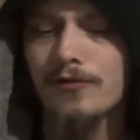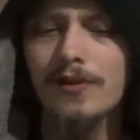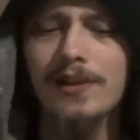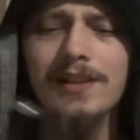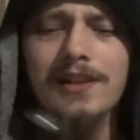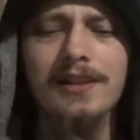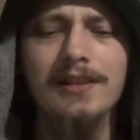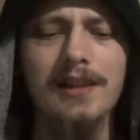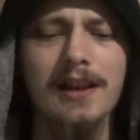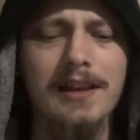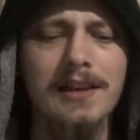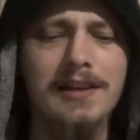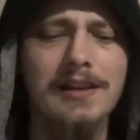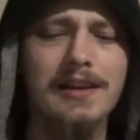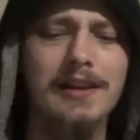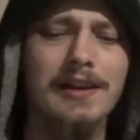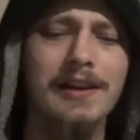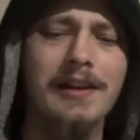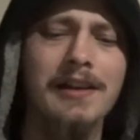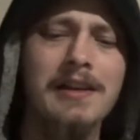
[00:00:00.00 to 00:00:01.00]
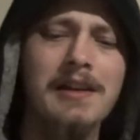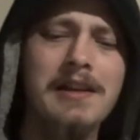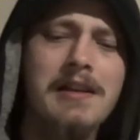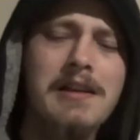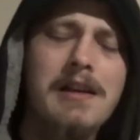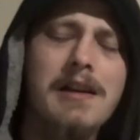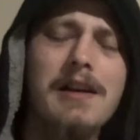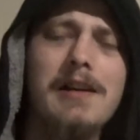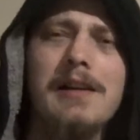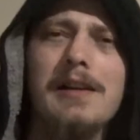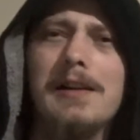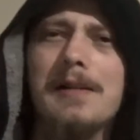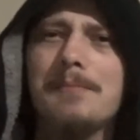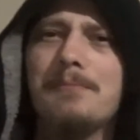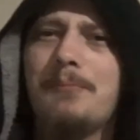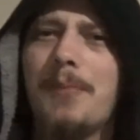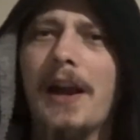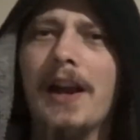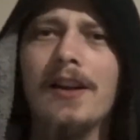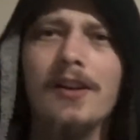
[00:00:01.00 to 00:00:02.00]
Really like a
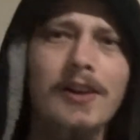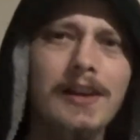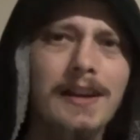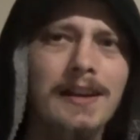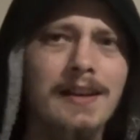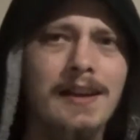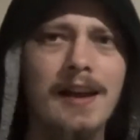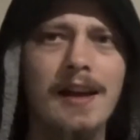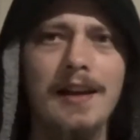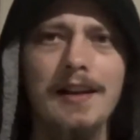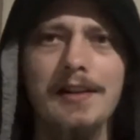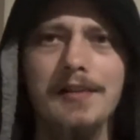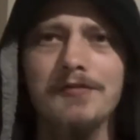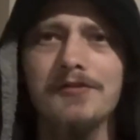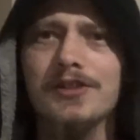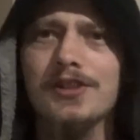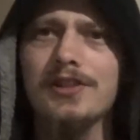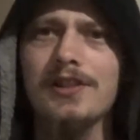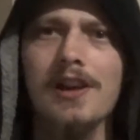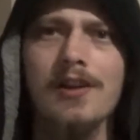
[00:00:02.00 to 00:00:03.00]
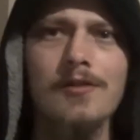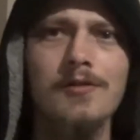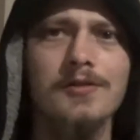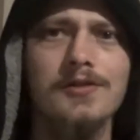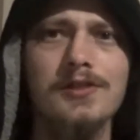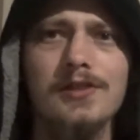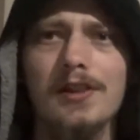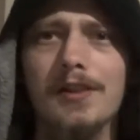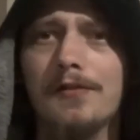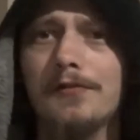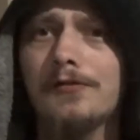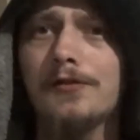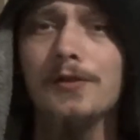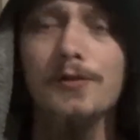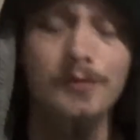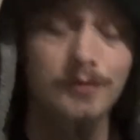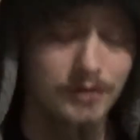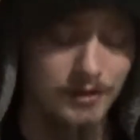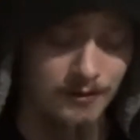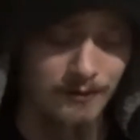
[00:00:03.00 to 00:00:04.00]
berry kind of stouts,
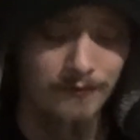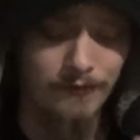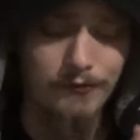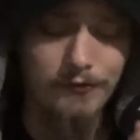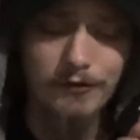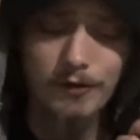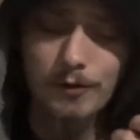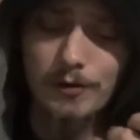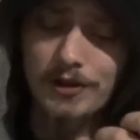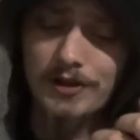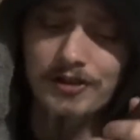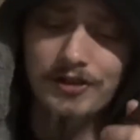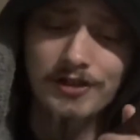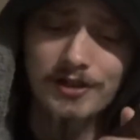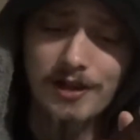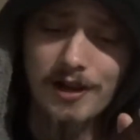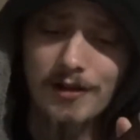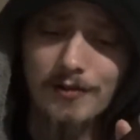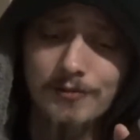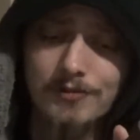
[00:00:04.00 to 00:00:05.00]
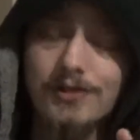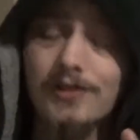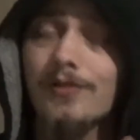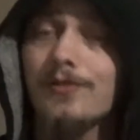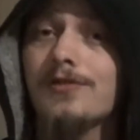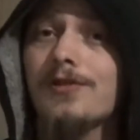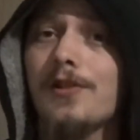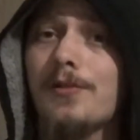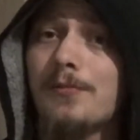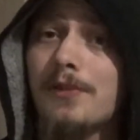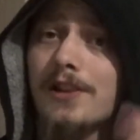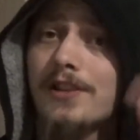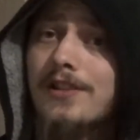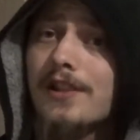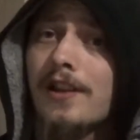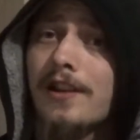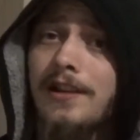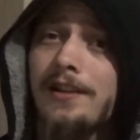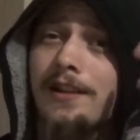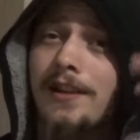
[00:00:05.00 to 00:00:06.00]
fruited stouts. So super
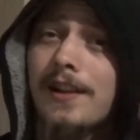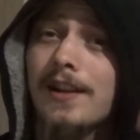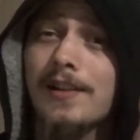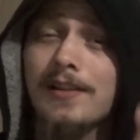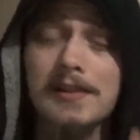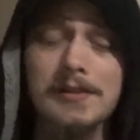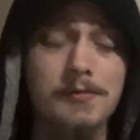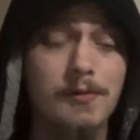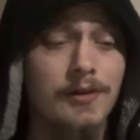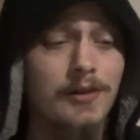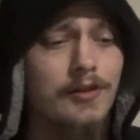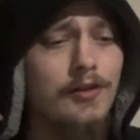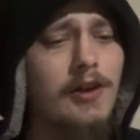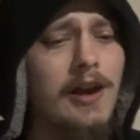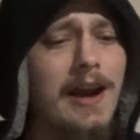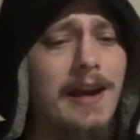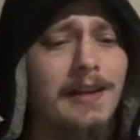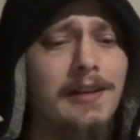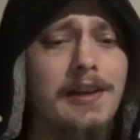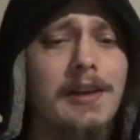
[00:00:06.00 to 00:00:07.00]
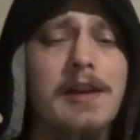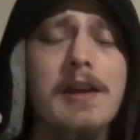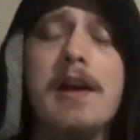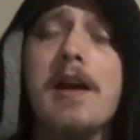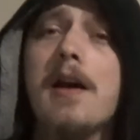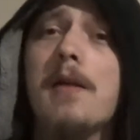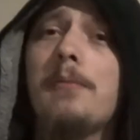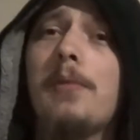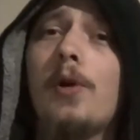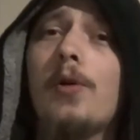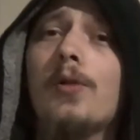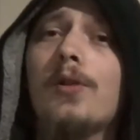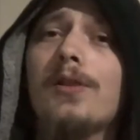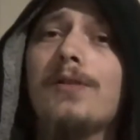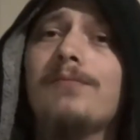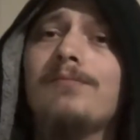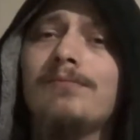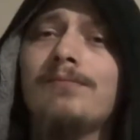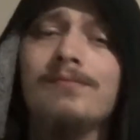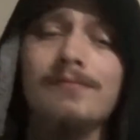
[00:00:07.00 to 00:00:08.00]
excited to get this one cracked,
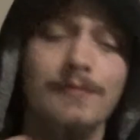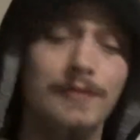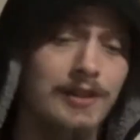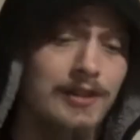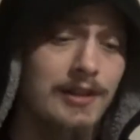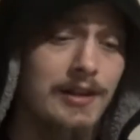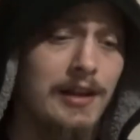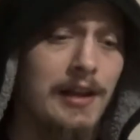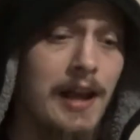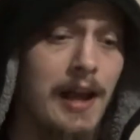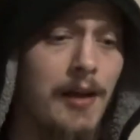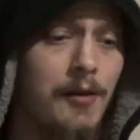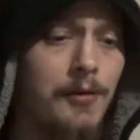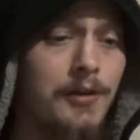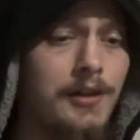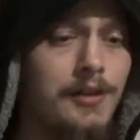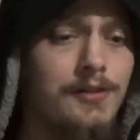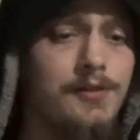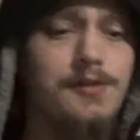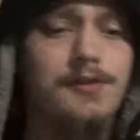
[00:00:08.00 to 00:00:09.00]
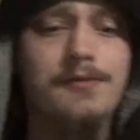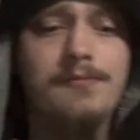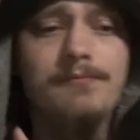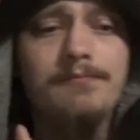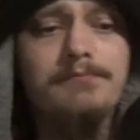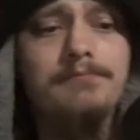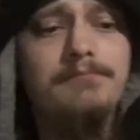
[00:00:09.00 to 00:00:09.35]
poured, see how it is.